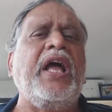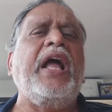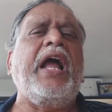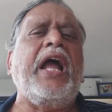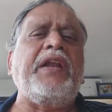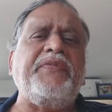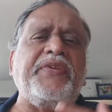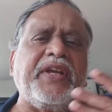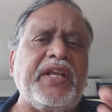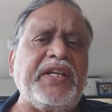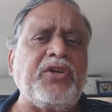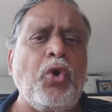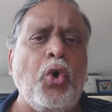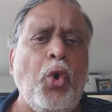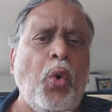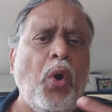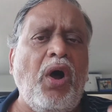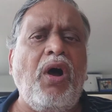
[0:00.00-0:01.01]
And we can
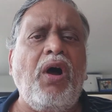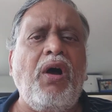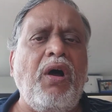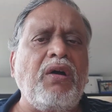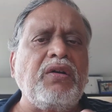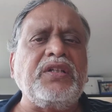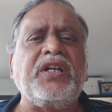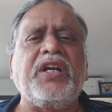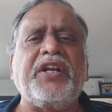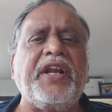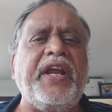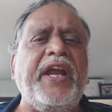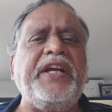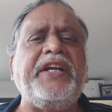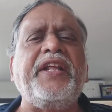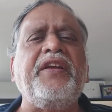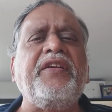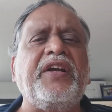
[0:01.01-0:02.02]
go on
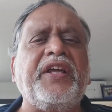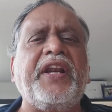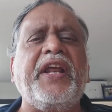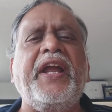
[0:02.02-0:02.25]
creating.